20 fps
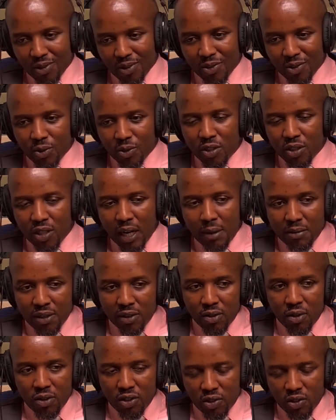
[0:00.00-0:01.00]
So terms and
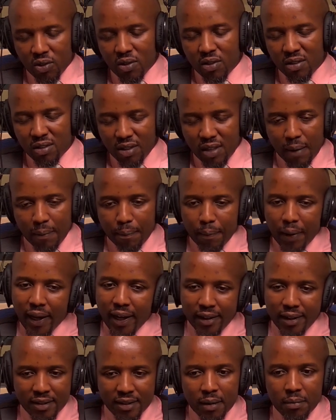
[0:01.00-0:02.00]
conditions
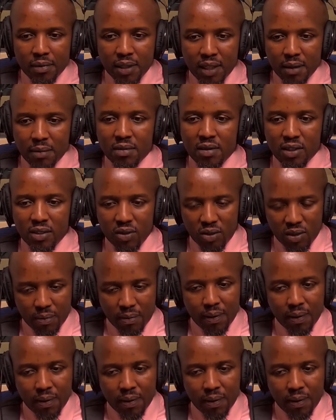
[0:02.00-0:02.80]
apply, sometimes they don't apply.